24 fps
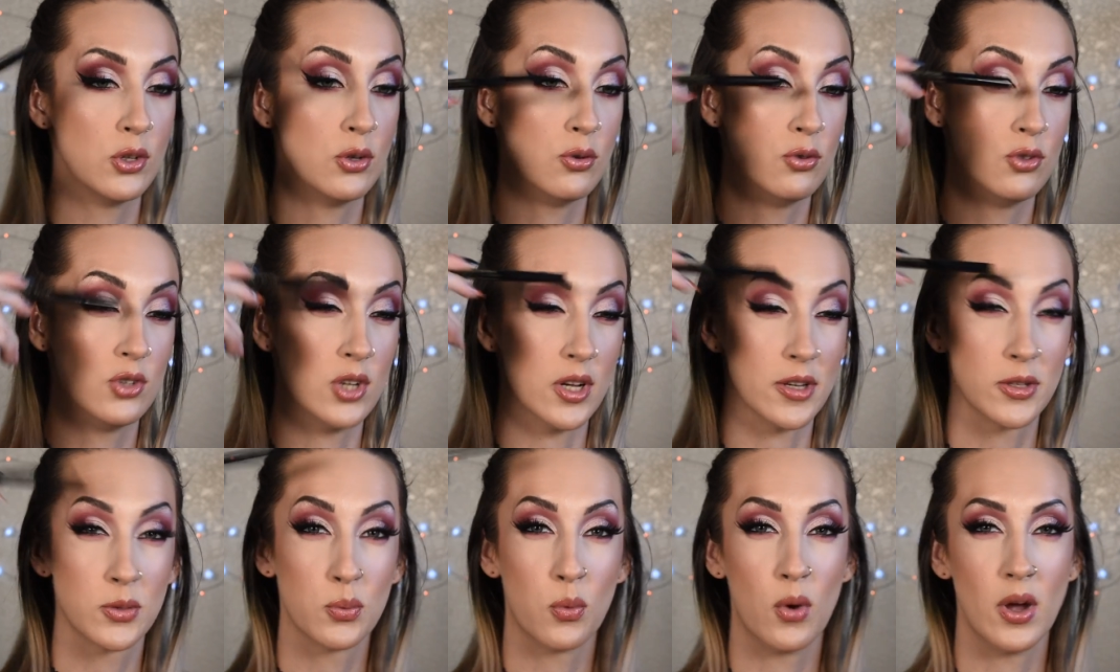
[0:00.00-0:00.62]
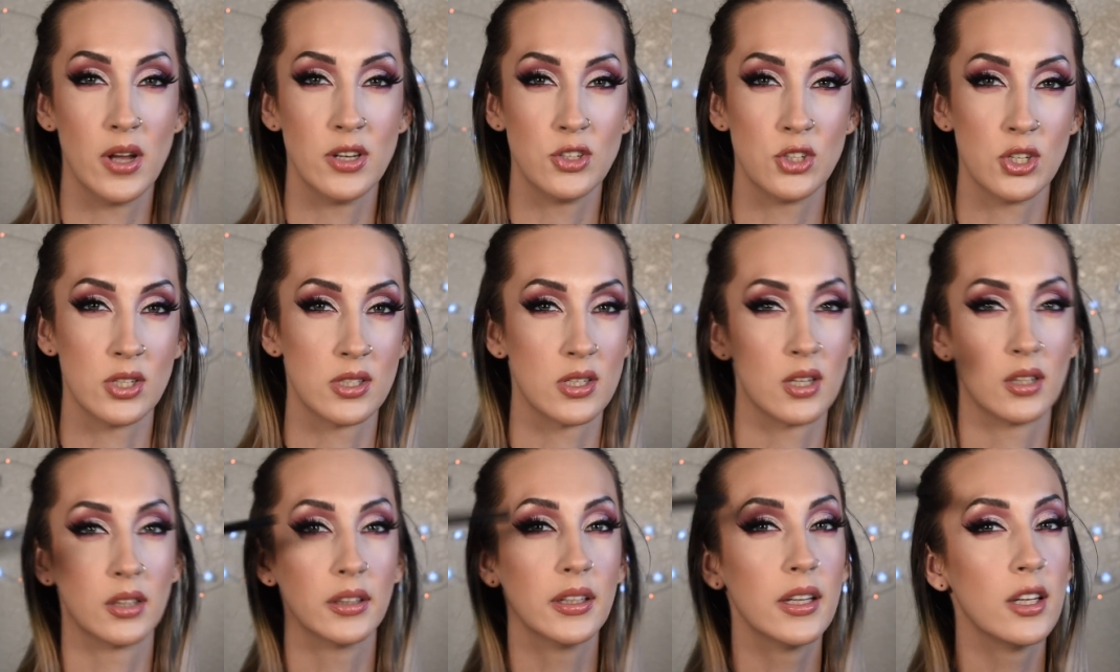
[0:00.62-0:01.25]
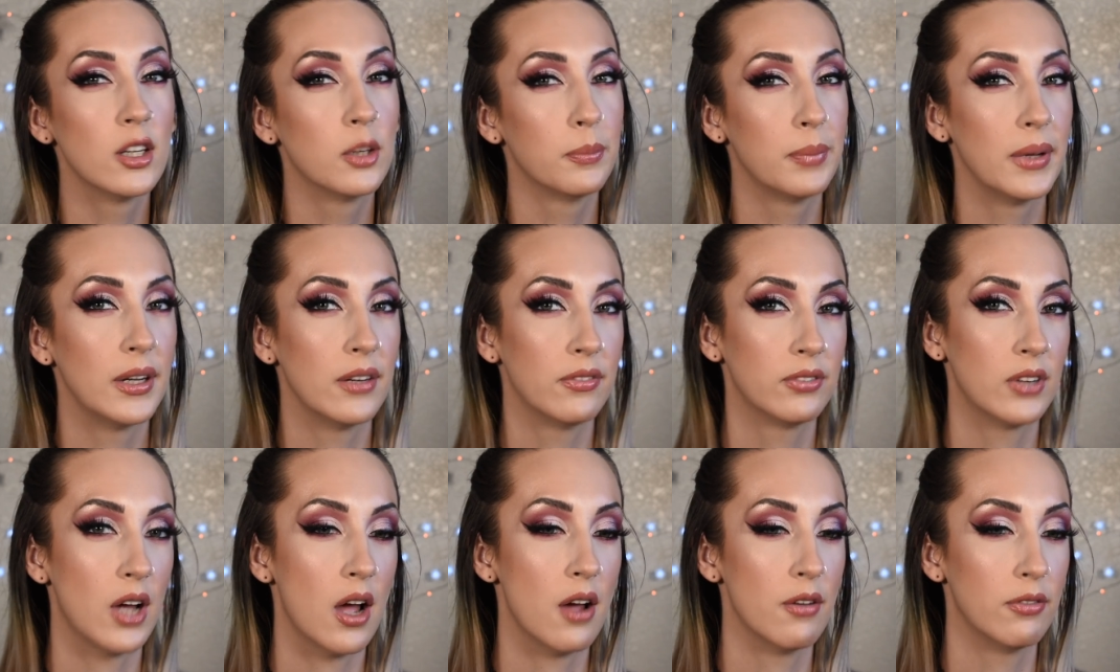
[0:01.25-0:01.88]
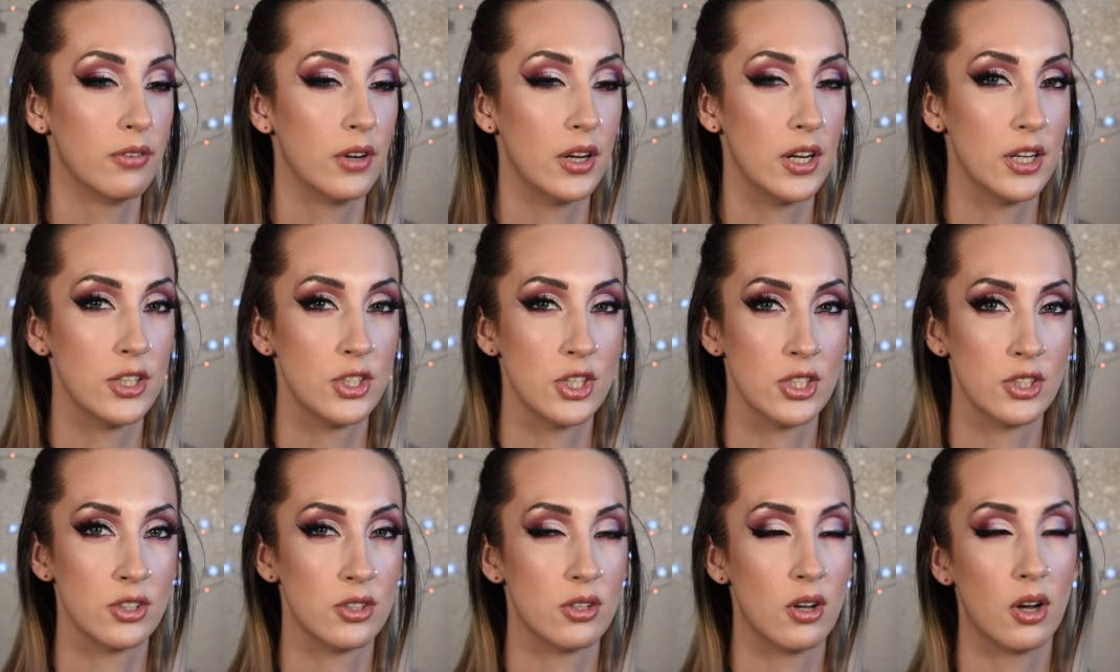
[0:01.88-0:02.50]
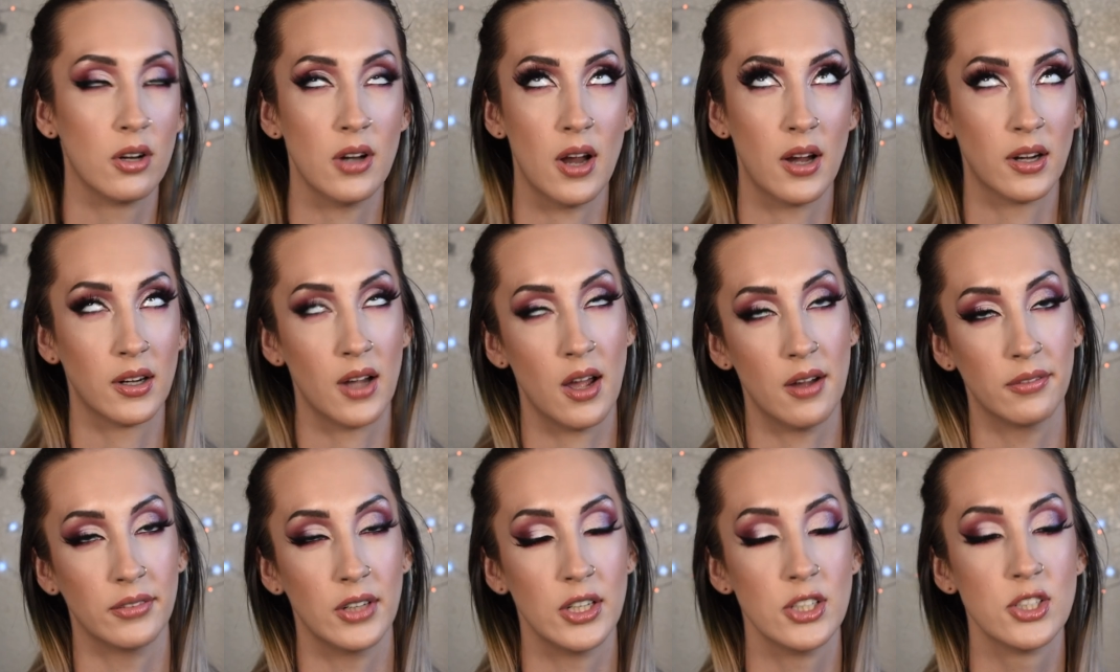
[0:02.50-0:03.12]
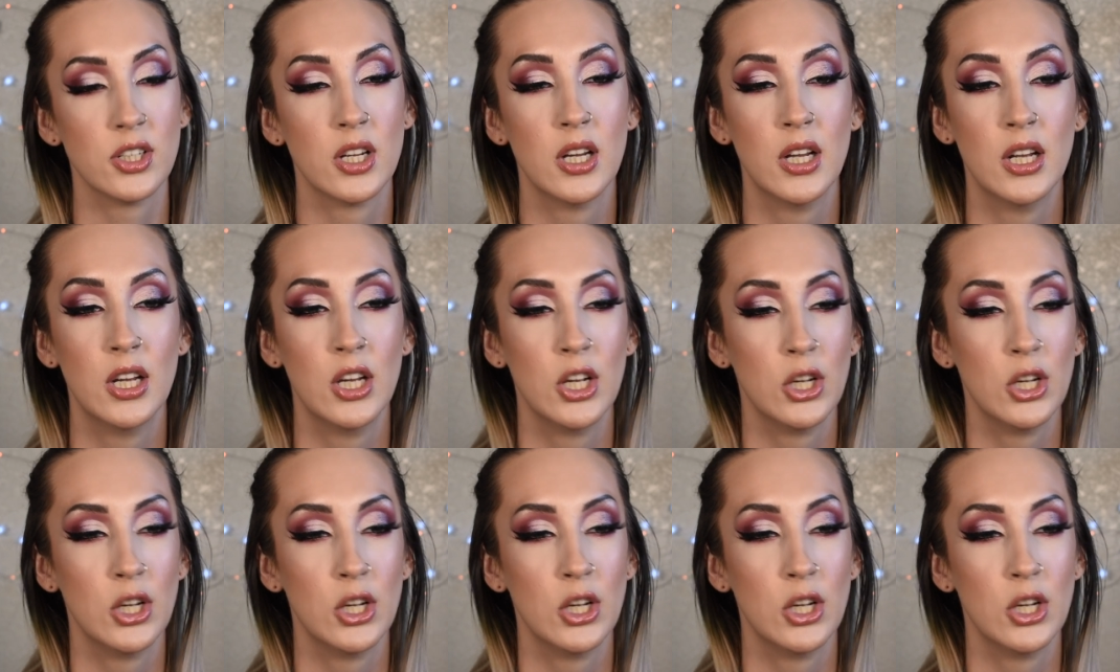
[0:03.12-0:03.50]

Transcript: who just want just a little bit of coverage and, or not coverage,